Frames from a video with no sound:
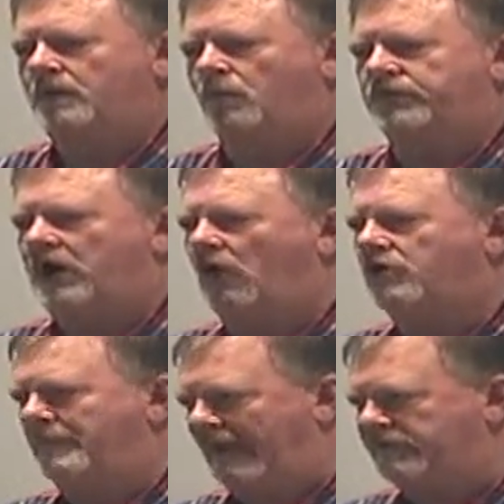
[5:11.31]
We'll
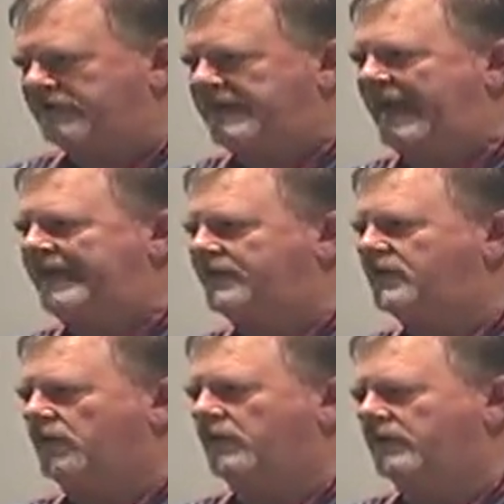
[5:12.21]
talk about the date
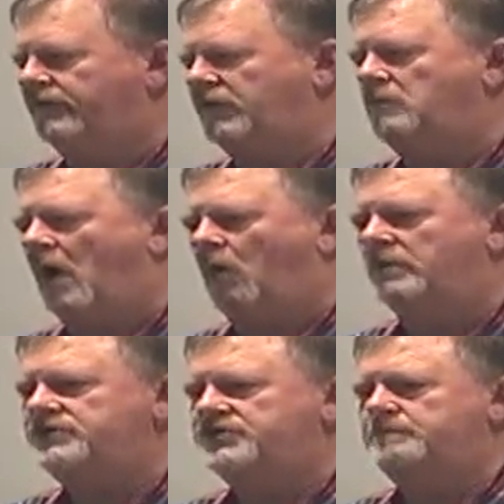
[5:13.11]
here in a few
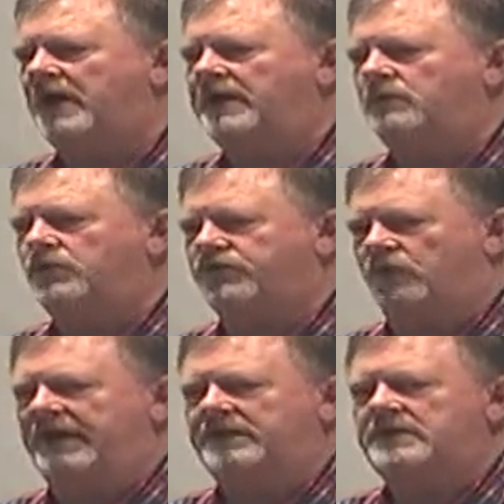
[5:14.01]
moments, but it was
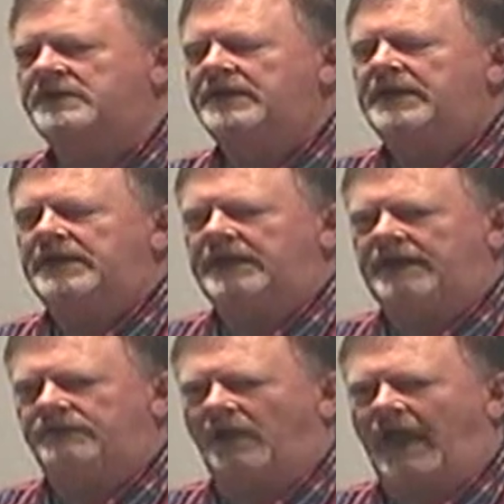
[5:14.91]
written
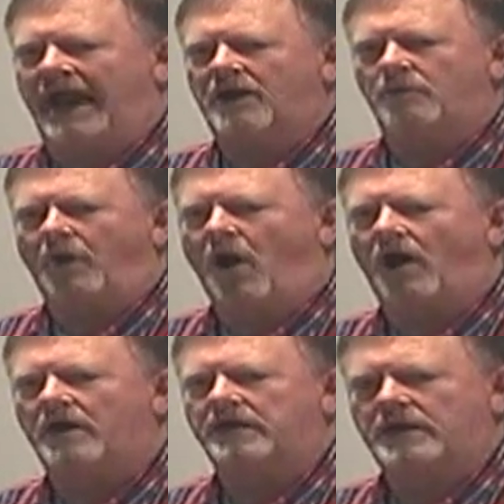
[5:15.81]
in the latter
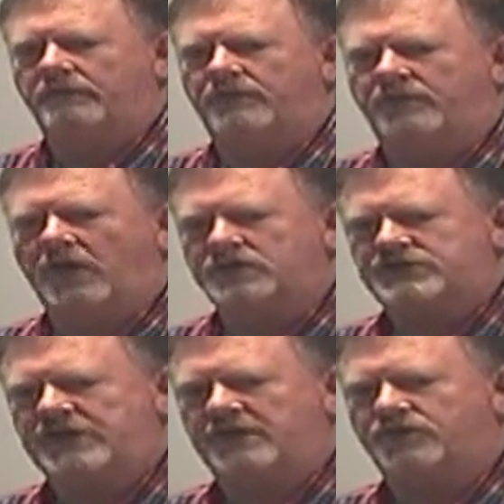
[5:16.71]
part of the
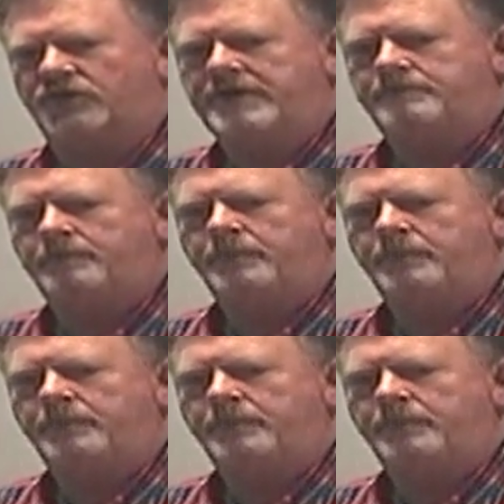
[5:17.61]
first century,